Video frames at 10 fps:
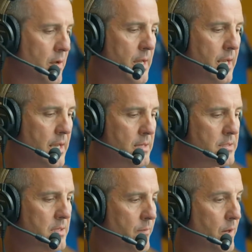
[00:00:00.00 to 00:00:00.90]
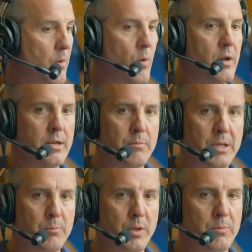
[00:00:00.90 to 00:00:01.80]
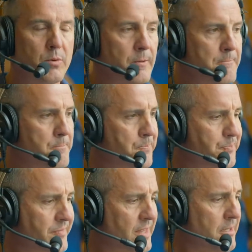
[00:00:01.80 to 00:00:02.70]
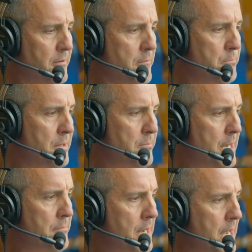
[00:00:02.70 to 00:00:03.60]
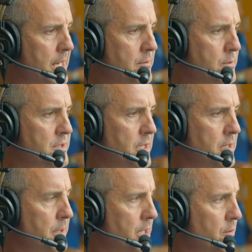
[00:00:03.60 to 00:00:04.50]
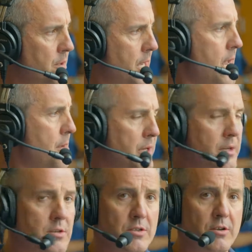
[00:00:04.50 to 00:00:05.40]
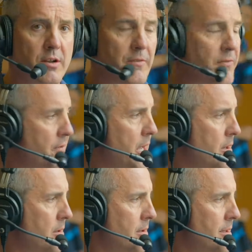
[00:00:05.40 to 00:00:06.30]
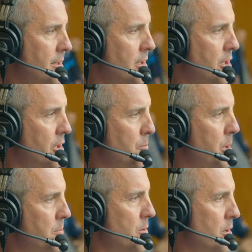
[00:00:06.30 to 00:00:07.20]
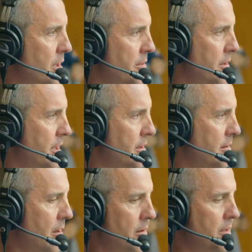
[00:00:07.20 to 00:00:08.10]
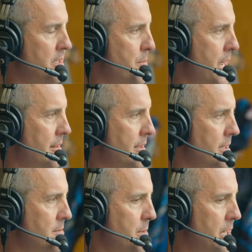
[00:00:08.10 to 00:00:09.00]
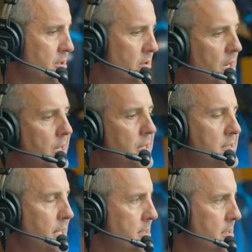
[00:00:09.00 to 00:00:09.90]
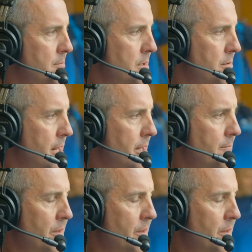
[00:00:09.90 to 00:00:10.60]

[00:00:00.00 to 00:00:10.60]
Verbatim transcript: and all that kind of stuff and I wanted to meet people but my mind was telling me you can't because you're going to fail. People are going to think all these bad things about you. You're not going to say something right.